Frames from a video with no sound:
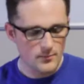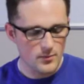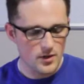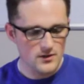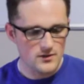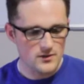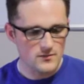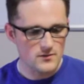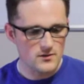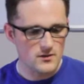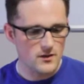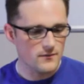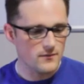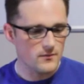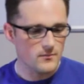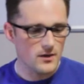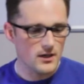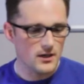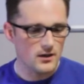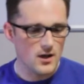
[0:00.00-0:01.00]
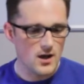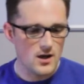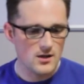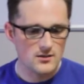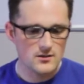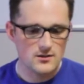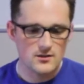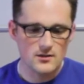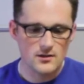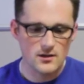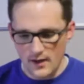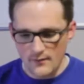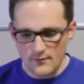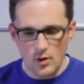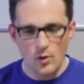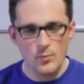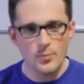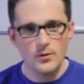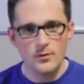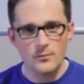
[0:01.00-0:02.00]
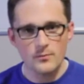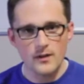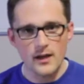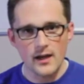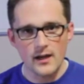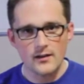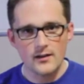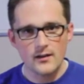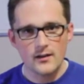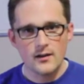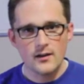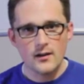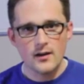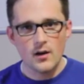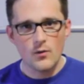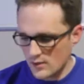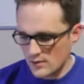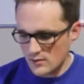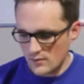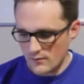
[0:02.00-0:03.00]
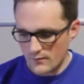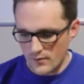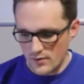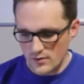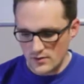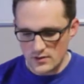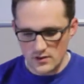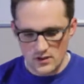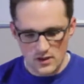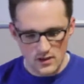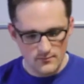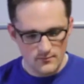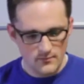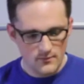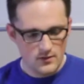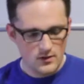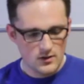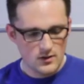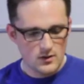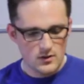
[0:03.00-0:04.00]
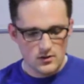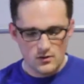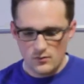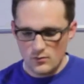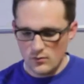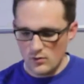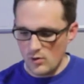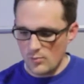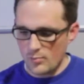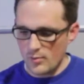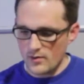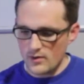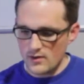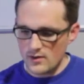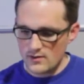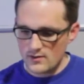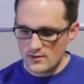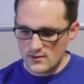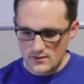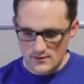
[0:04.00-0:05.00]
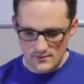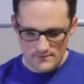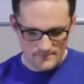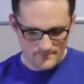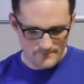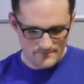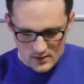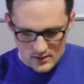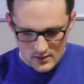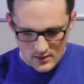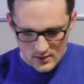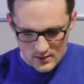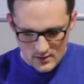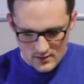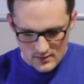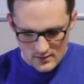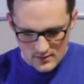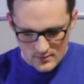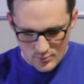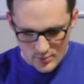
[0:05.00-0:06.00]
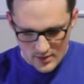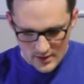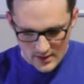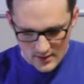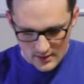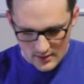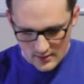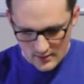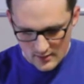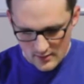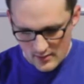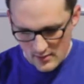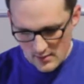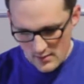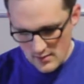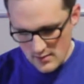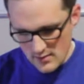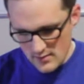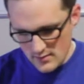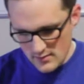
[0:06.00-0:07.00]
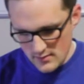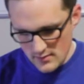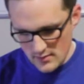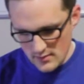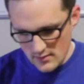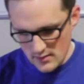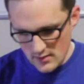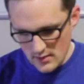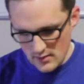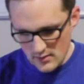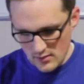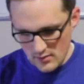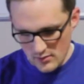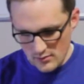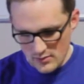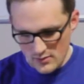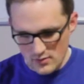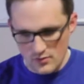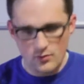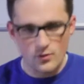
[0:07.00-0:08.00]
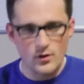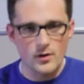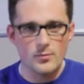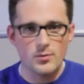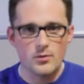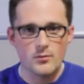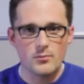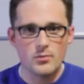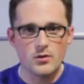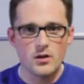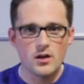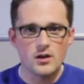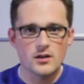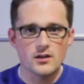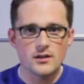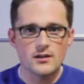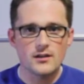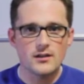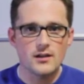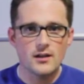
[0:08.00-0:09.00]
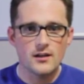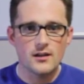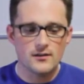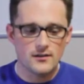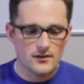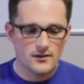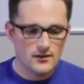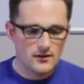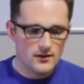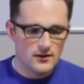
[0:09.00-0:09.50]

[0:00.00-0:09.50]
bought some stuff from my Glocks. I haven't opened them yet. So first up, we'll open this. In this pack is the Ghost Grip Plug Kit.